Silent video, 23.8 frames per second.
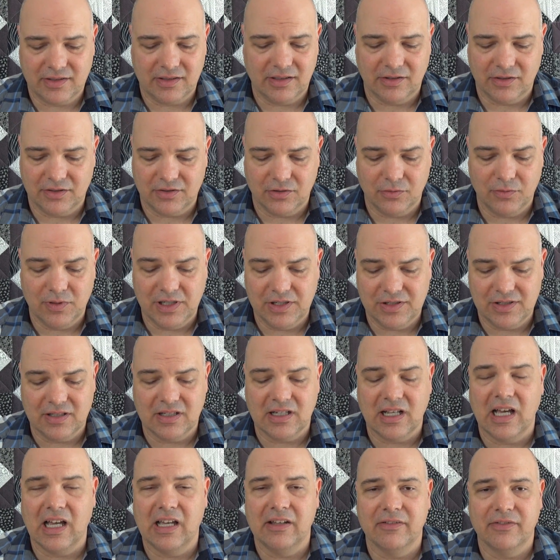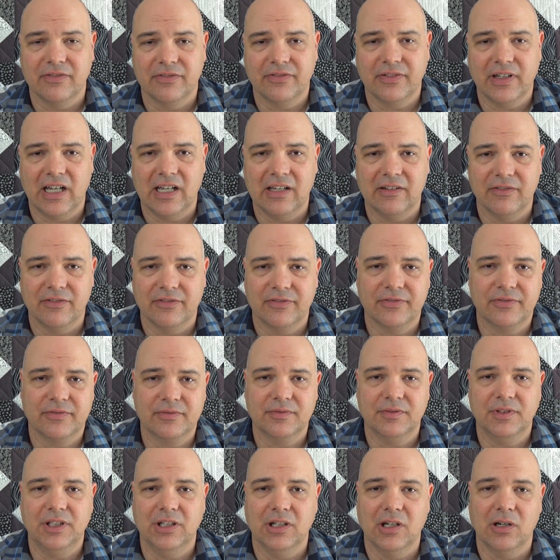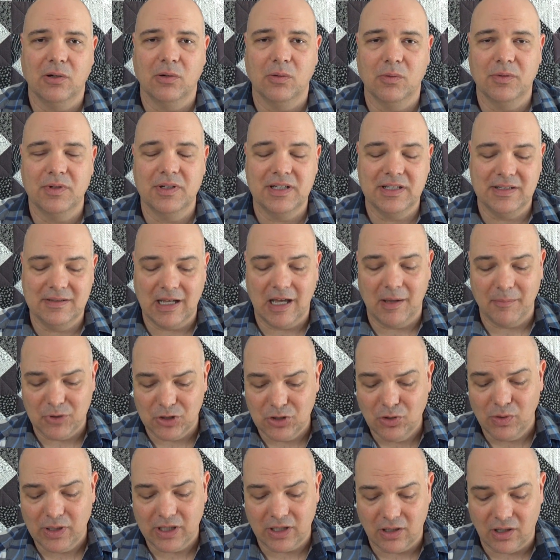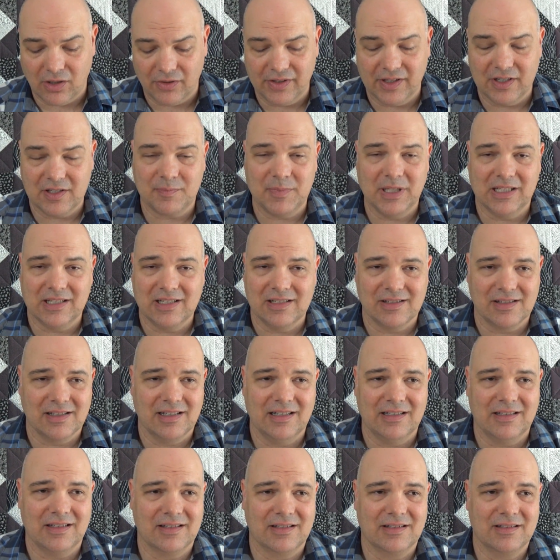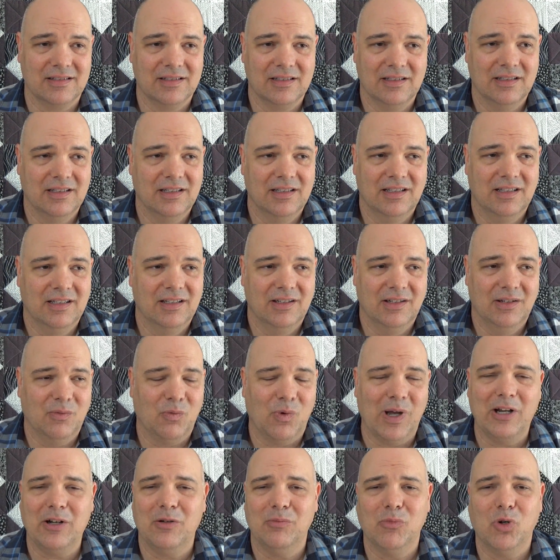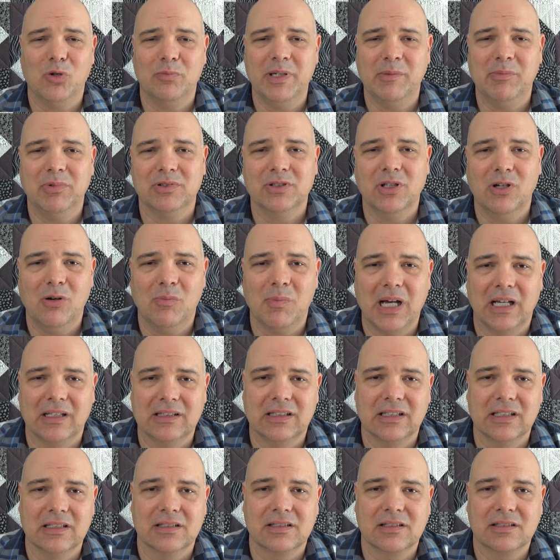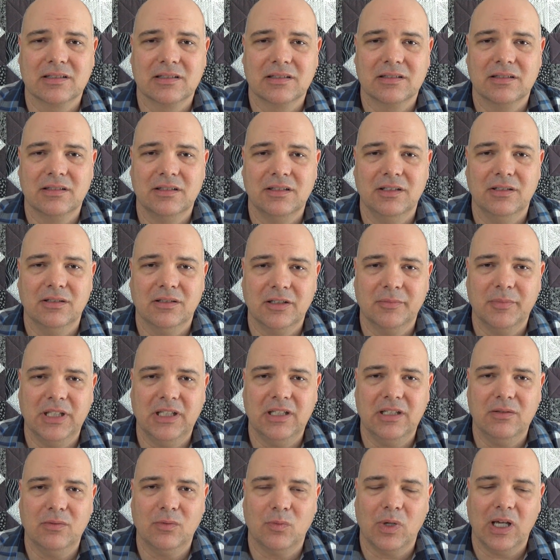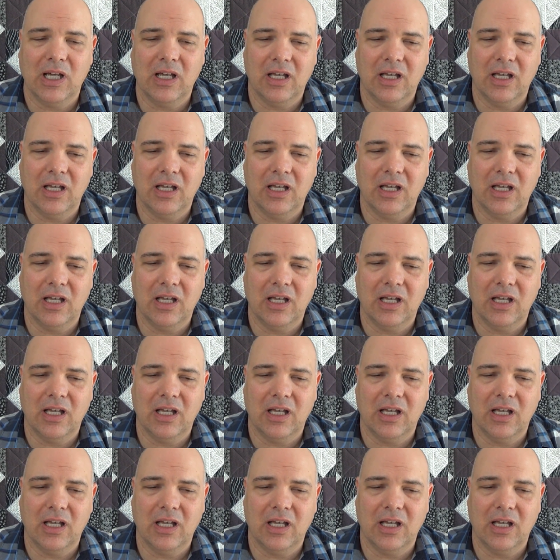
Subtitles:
There's a reason I've you know, I'm doing all this, because it's, why don't more people know about this? You know what I mean?